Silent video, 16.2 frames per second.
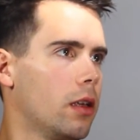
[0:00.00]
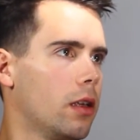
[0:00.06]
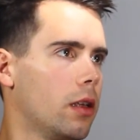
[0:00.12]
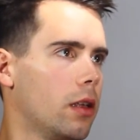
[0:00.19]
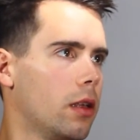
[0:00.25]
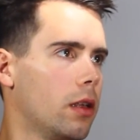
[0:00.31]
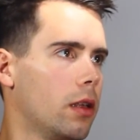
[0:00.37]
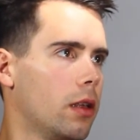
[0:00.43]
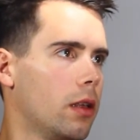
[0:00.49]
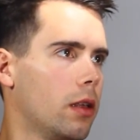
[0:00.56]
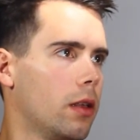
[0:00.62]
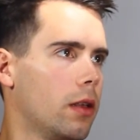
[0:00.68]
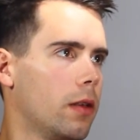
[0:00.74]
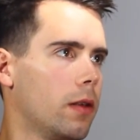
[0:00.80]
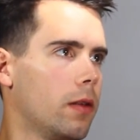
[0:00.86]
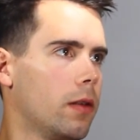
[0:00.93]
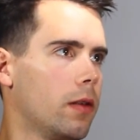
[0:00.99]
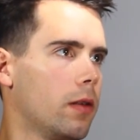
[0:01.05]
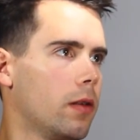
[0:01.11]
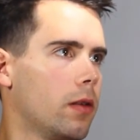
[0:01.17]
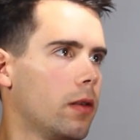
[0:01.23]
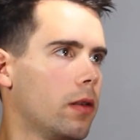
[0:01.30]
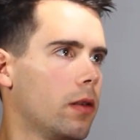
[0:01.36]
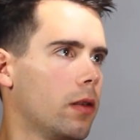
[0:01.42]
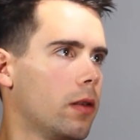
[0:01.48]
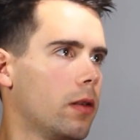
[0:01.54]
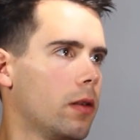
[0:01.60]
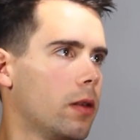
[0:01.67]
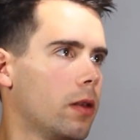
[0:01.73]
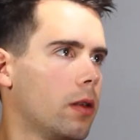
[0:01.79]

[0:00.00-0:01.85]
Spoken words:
[no speech]